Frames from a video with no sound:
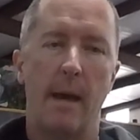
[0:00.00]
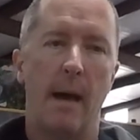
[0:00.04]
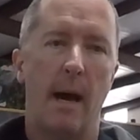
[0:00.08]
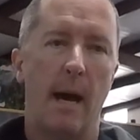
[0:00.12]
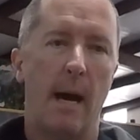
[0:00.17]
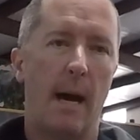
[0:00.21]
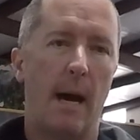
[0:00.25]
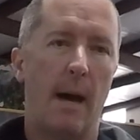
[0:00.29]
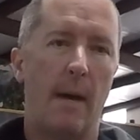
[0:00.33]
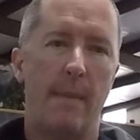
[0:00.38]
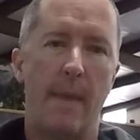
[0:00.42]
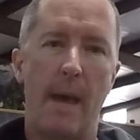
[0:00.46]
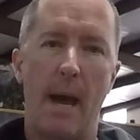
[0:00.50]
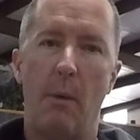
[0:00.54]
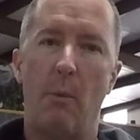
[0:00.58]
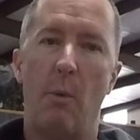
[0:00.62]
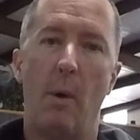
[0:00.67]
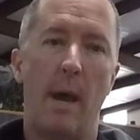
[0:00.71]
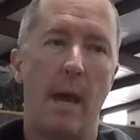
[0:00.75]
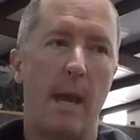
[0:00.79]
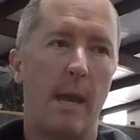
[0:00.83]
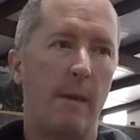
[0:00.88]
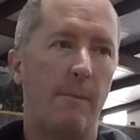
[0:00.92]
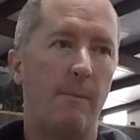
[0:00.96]
That
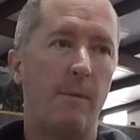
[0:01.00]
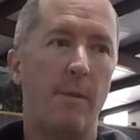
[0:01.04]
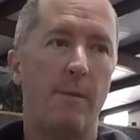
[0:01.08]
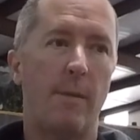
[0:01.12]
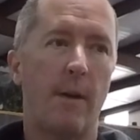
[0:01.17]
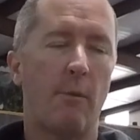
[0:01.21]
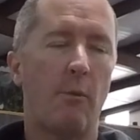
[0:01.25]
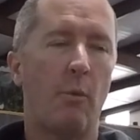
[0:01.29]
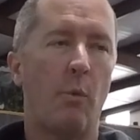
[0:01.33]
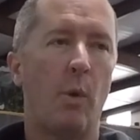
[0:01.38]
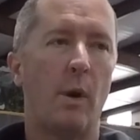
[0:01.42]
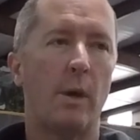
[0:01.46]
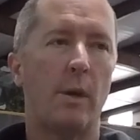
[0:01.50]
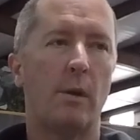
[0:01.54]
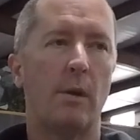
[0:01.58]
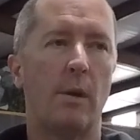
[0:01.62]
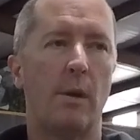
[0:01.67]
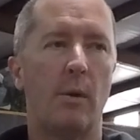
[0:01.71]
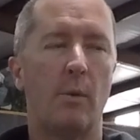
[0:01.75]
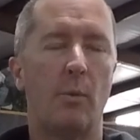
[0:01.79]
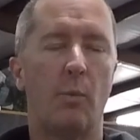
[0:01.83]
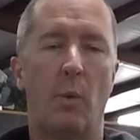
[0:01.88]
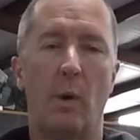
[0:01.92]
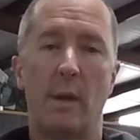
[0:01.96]
way, if you've ever
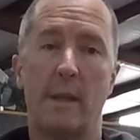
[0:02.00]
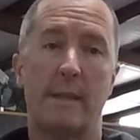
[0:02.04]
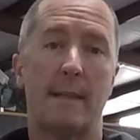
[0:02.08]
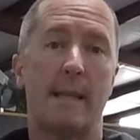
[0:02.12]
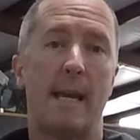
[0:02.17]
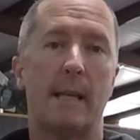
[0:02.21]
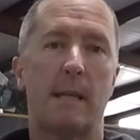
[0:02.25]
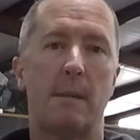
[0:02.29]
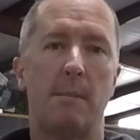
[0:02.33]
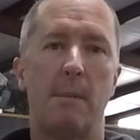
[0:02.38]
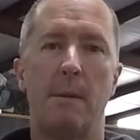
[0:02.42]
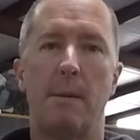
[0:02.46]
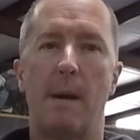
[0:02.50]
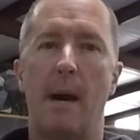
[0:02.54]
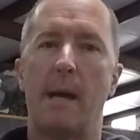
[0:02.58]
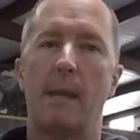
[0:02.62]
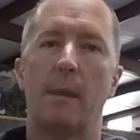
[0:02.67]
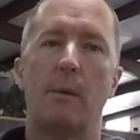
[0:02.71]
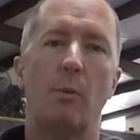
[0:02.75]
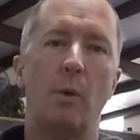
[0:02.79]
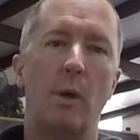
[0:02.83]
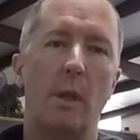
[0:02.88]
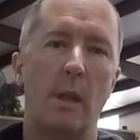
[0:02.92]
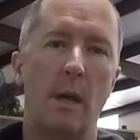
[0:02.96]
wondered what it's like to be behind
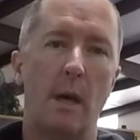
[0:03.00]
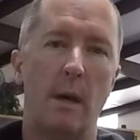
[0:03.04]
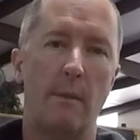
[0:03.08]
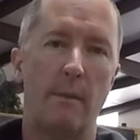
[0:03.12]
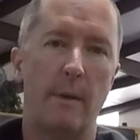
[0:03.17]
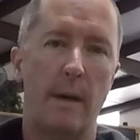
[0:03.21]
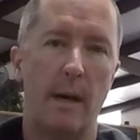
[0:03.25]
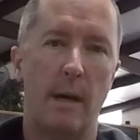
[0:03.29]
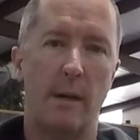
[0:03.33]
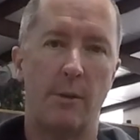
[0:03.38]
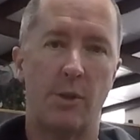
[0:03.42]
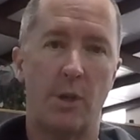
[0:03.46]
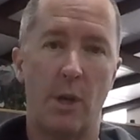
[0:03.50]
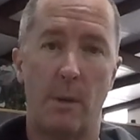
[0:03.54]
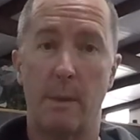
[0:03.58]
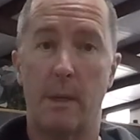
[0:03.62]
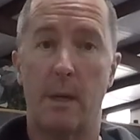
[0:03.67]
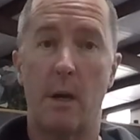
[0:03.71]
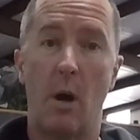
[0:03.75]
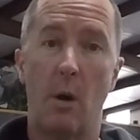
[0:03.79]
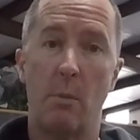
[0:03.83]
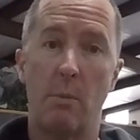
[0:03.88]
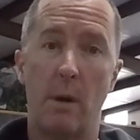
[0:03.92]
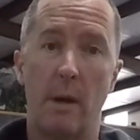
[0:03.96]
the wheel of a Shelby
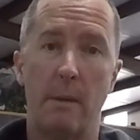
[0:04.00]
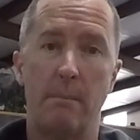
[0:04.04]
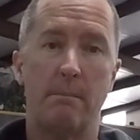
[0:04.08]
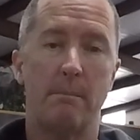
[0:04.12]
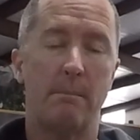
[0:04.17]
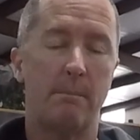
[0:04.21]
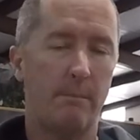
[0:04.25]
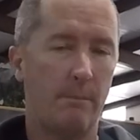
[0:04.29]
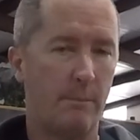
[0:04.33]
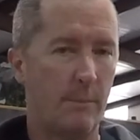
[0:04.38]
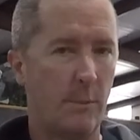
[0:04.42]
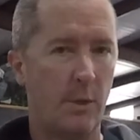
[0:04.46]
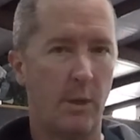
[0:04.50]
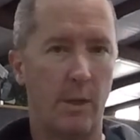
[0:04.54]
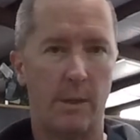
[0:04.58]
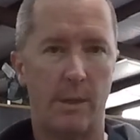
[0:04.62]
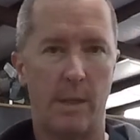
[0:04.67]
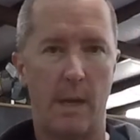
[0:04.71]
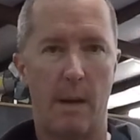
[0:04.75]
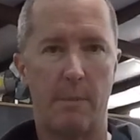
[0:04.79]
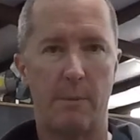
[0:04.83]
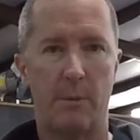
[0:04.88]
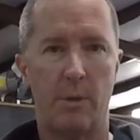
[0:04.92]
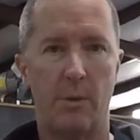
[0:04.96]
Cobra, you get
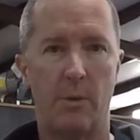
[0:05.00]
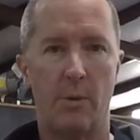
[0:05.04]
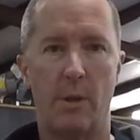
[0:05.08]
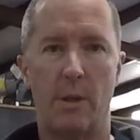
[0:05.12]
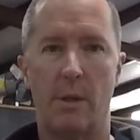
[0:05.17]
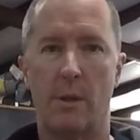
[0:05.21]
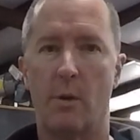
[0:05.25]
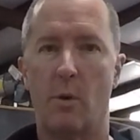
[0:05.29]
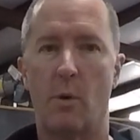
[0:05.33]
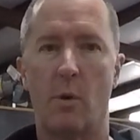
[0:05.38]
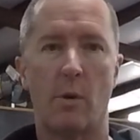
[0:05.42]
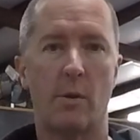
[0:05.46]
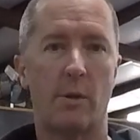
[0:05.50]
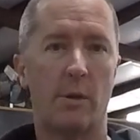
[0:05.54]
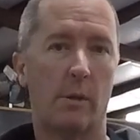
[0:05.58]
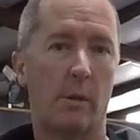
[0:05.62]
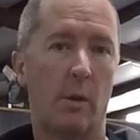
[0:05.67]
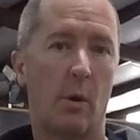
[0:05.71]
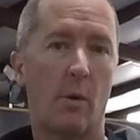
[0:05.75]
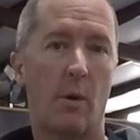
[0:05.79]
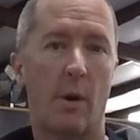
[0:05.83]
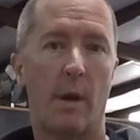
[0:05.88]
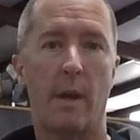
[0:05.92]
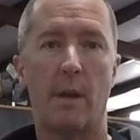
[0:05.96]
the opportunity, or a
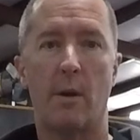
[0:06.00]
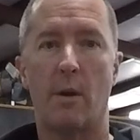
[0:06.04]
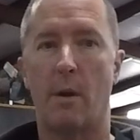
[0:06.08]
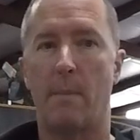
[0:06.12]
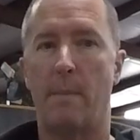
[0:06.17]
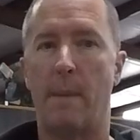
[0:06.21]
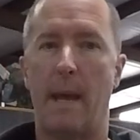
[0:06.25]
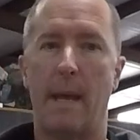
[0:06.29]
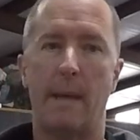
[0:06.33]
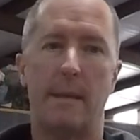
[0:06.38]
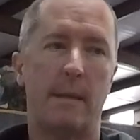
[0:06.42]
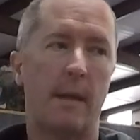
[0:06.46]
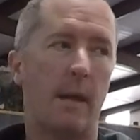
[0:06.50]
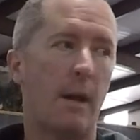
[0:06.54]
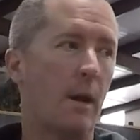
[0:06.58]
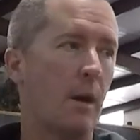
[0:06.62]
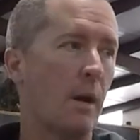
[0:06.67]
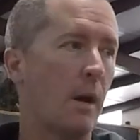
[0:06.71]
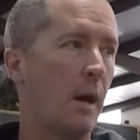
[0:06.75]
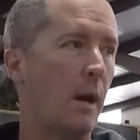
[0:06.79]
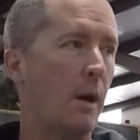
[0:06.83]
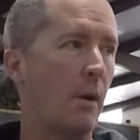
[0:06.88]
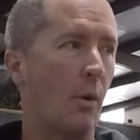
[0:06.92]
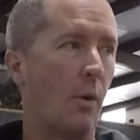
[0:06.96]
DeLorean, or a
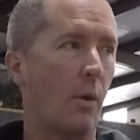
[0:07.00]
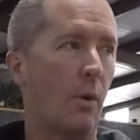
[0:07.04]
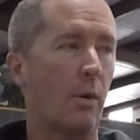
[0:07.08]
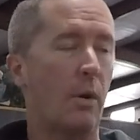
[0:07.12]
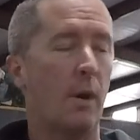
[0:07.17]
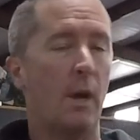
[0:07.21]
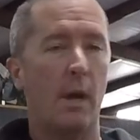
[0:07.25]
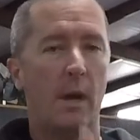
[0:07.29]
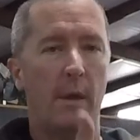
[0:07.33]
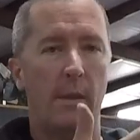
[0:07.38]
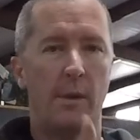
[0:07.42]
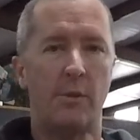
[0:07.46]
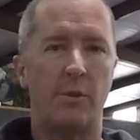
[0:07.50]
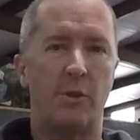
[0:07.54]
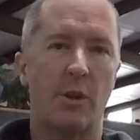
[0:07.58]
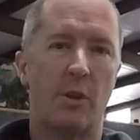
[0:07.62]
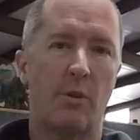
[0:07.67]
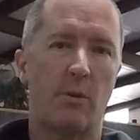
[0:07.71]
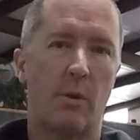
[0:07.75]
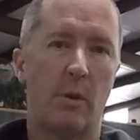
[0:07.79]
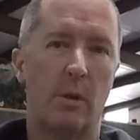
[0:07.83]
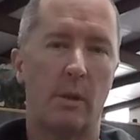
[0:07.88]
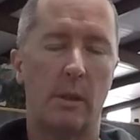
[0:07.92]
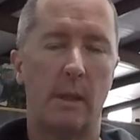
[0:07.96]
Pantera, or the
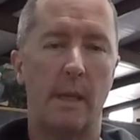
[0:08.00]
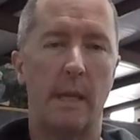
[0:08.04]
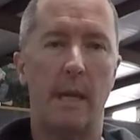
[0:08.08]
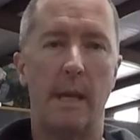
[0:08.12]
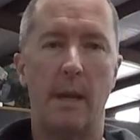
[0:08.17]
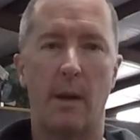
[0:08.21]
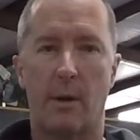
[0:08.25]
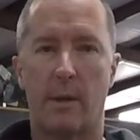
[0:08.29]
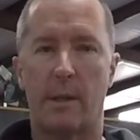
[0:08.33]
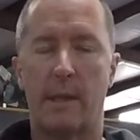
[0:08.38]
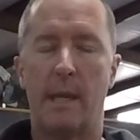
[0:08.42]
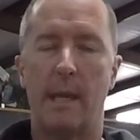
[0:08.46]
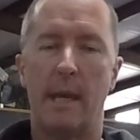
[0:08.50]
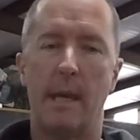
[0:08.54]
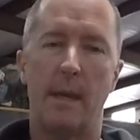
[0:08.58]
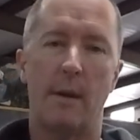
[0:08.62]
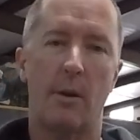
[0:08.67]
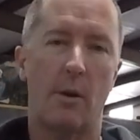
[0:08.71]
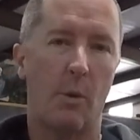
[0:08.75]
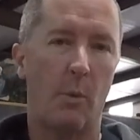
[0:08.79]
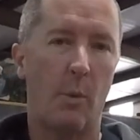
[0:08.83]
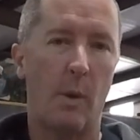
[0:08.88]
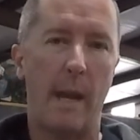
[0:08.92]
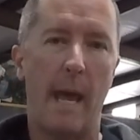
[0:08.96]
General Lee, or Kit,
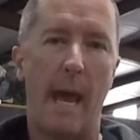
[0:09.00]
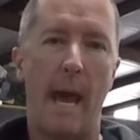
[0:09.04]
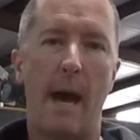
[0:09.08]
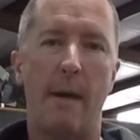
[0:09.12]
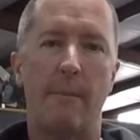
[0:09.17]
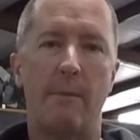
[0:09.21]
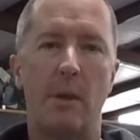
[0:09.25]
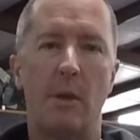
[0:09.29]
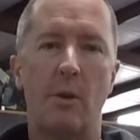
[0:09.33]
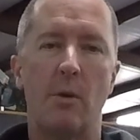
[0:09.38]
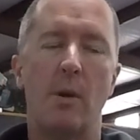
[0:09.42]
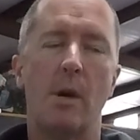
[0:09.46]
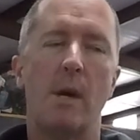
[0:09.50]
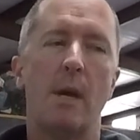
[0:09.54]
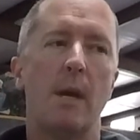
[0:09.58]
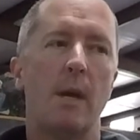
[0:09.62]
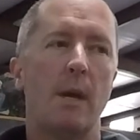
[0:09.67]
or what have you.